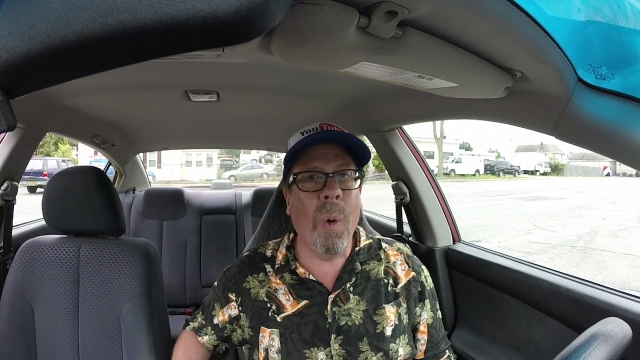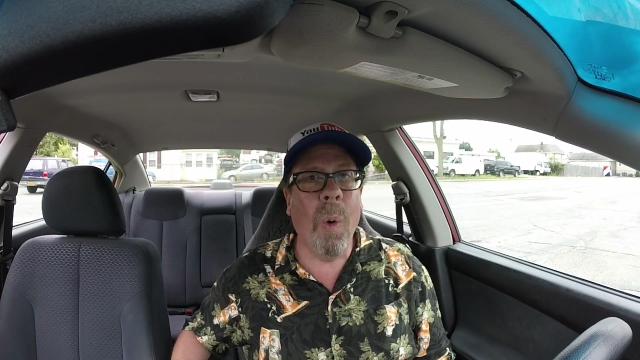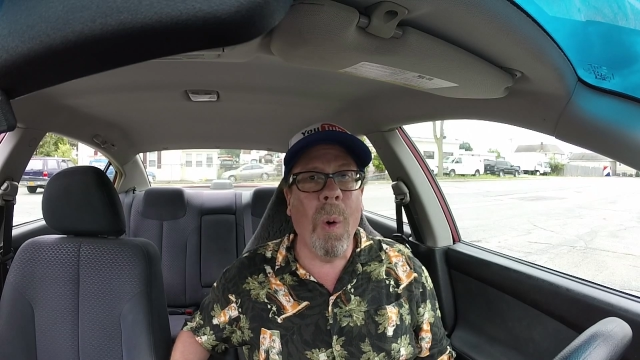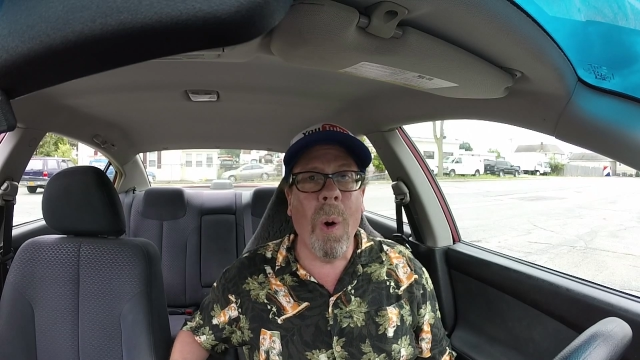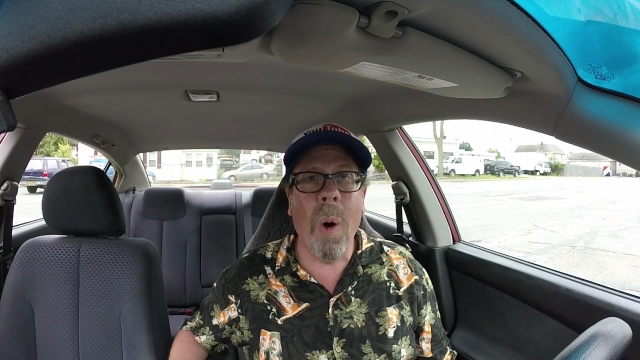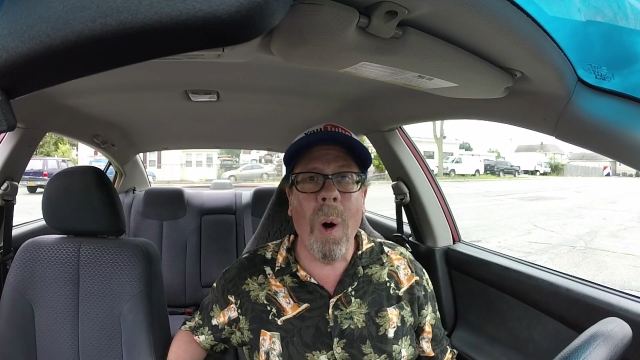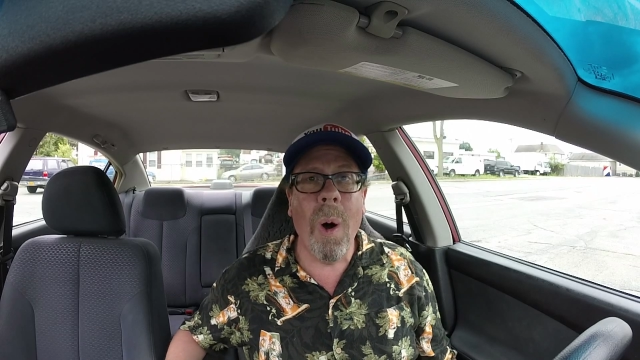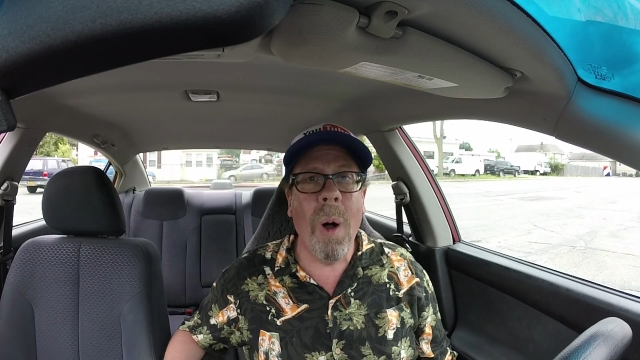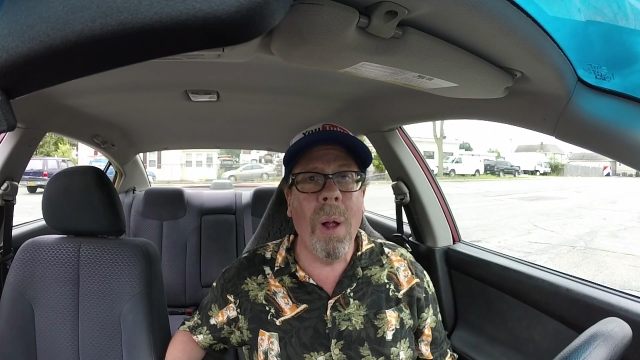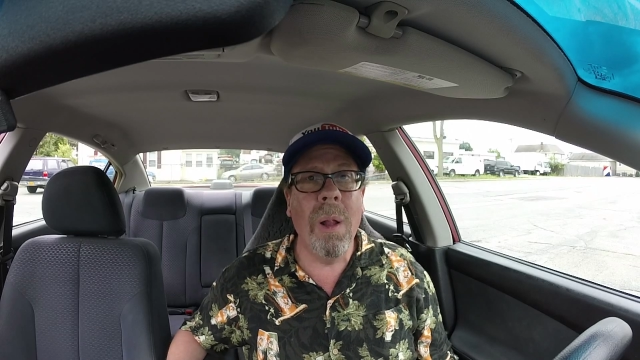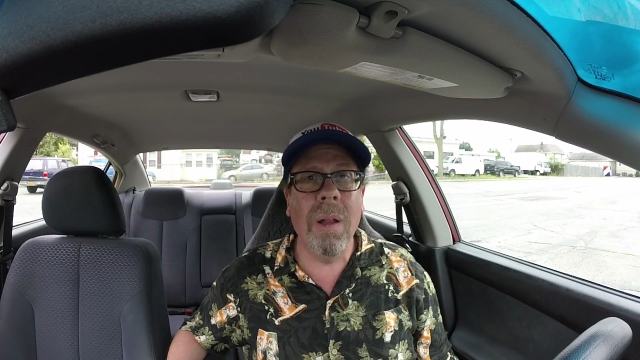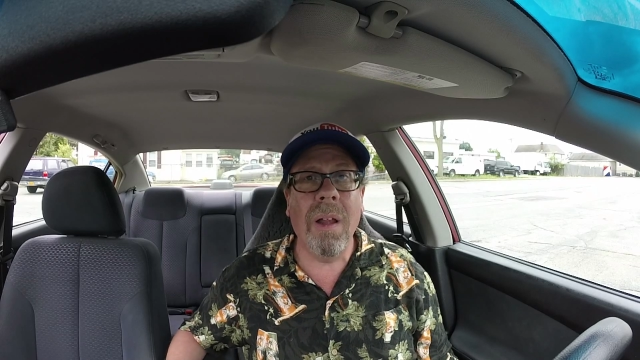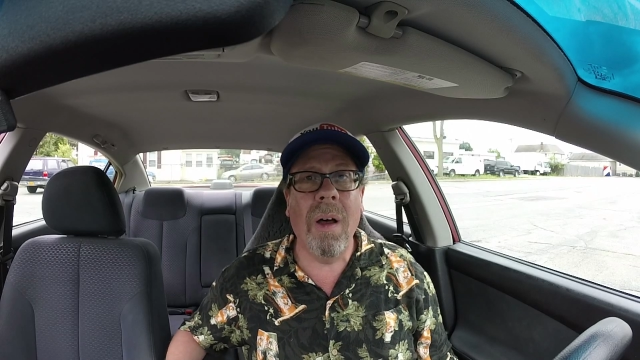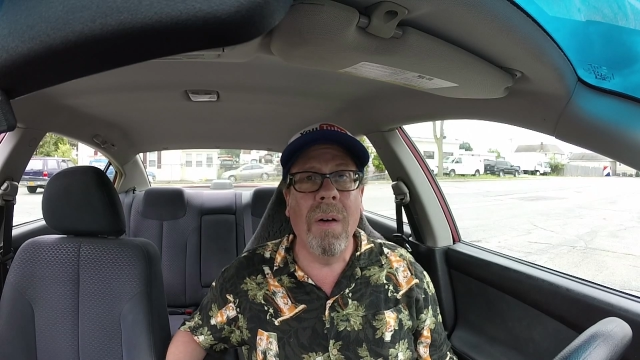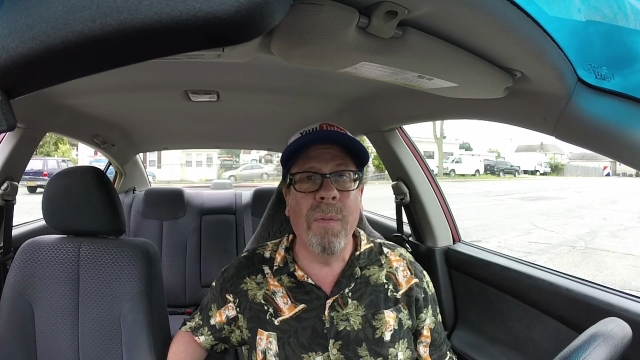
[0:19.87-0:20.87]

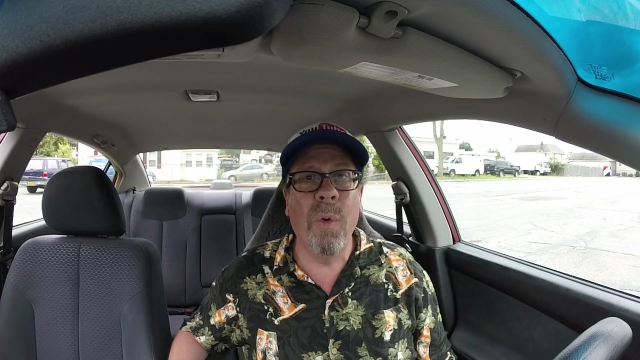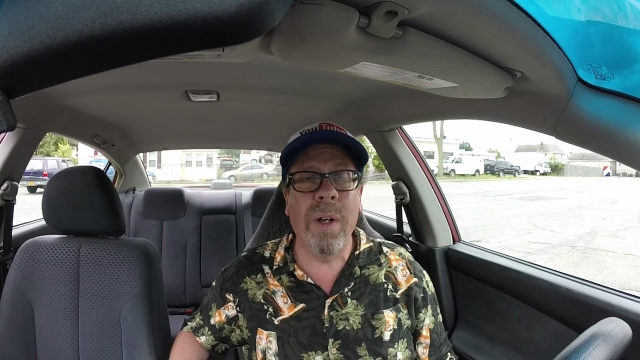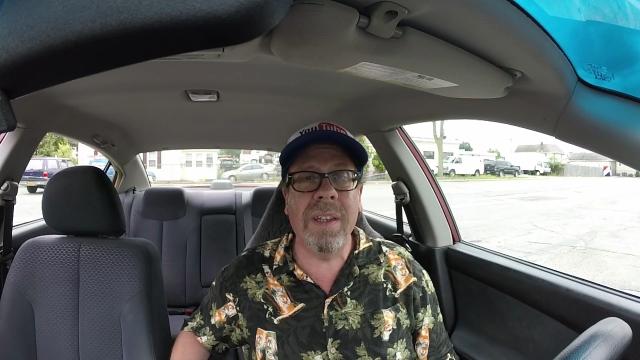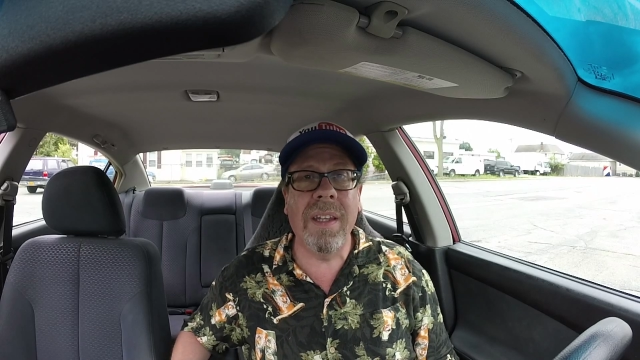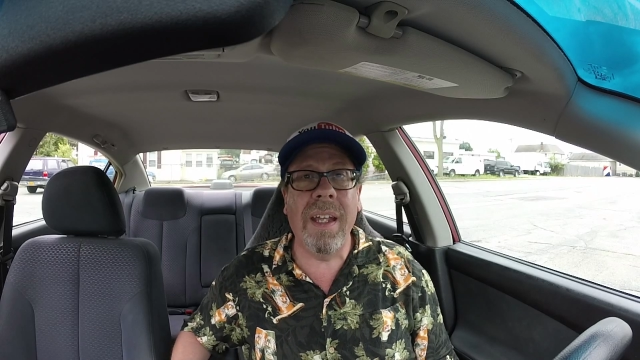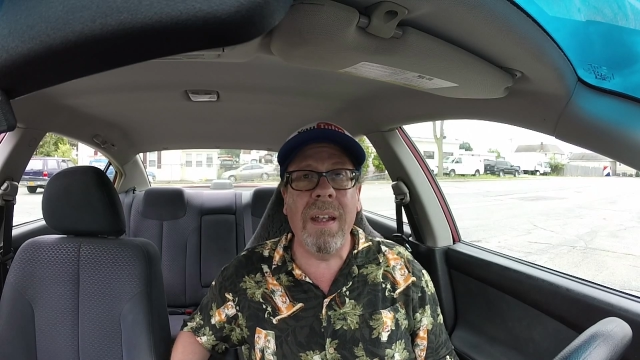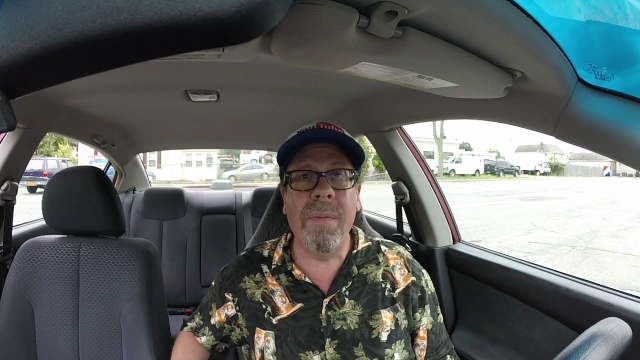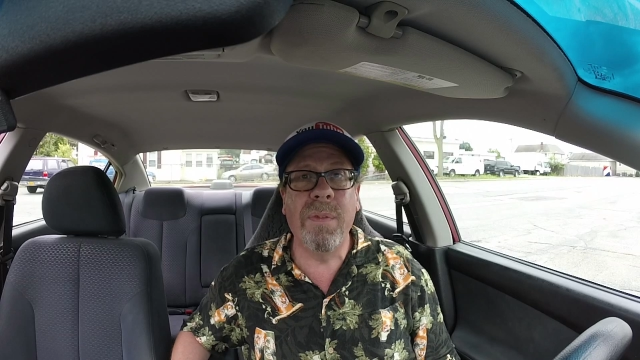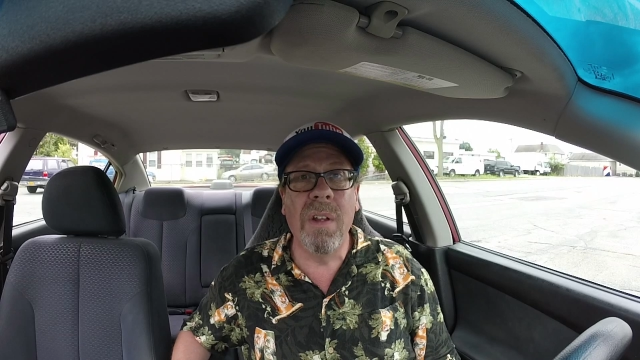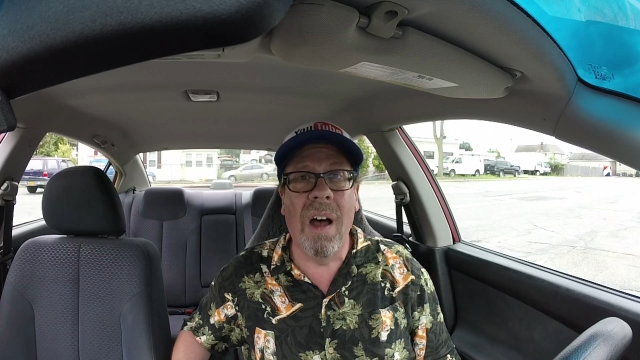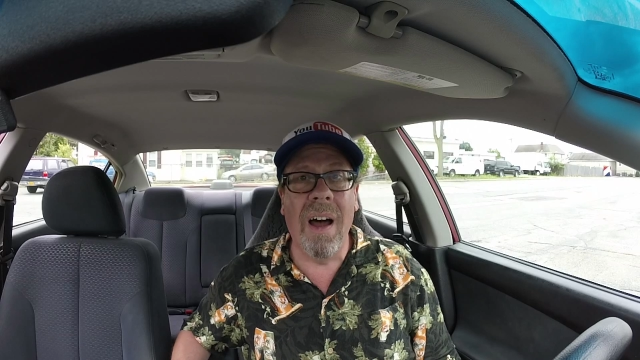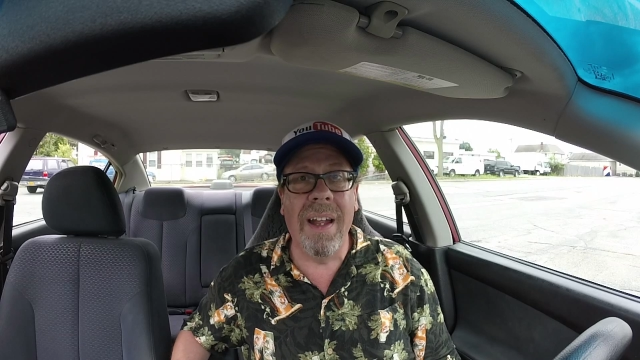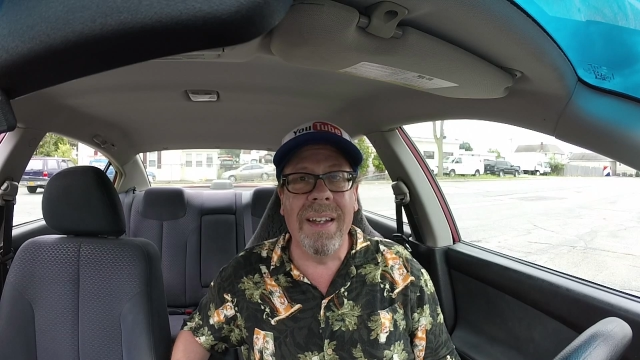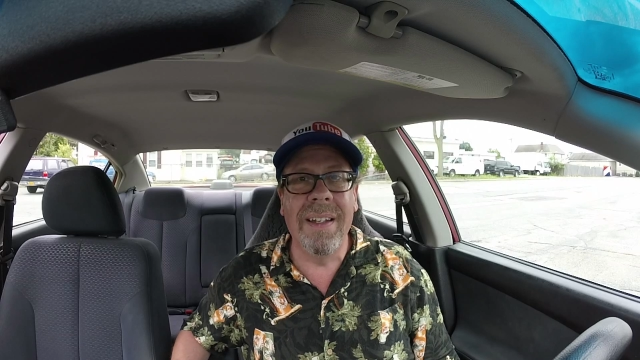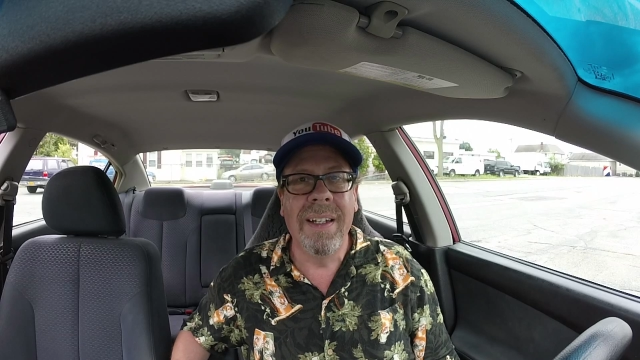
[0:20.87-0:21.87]
all of what they've
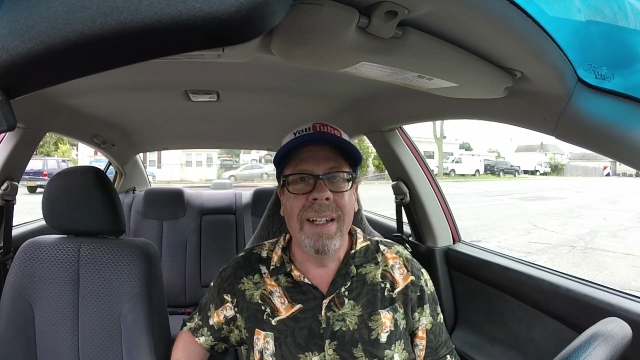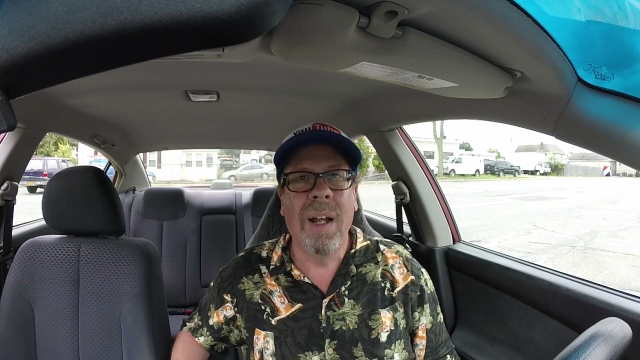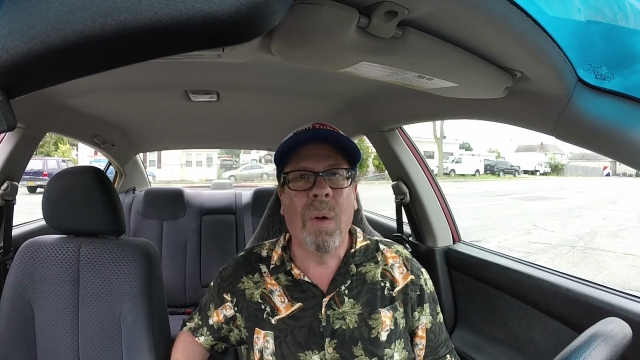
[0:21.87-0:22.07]
done